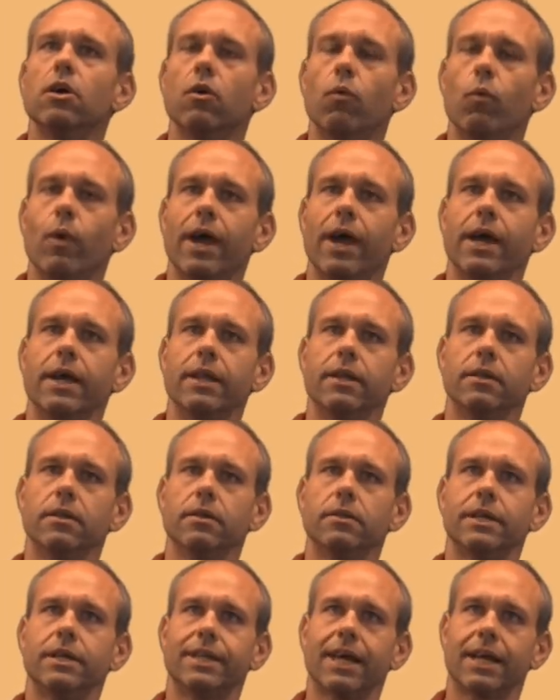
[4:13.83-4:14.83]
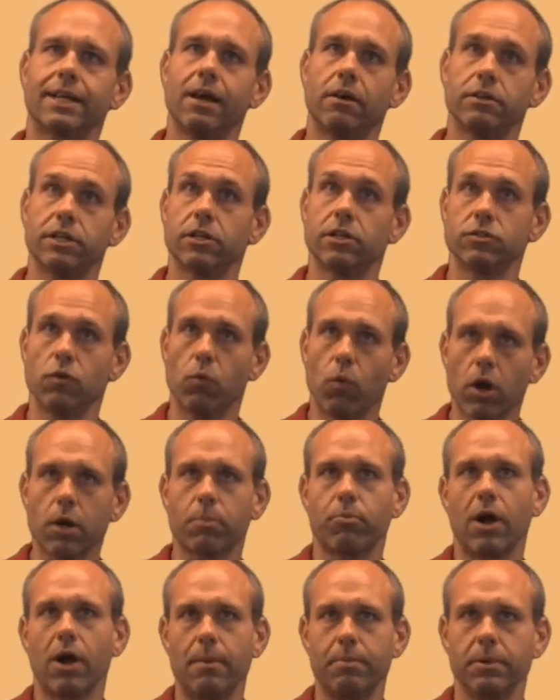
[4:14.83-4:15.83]
when the technology doesn't
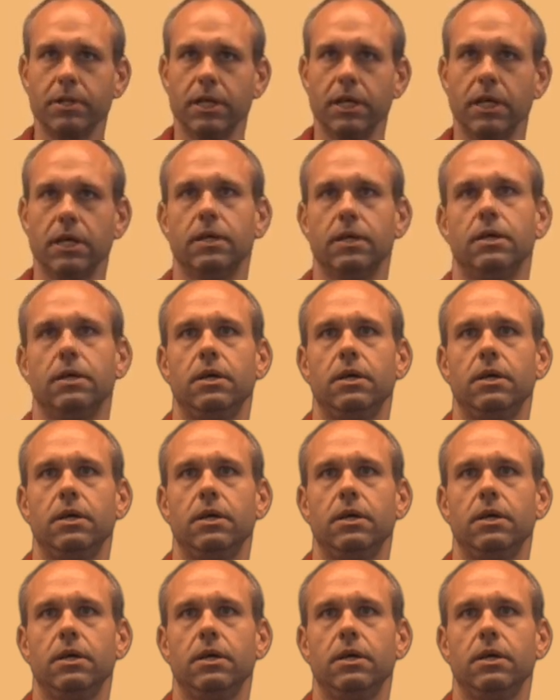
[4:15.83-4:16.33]
work properly.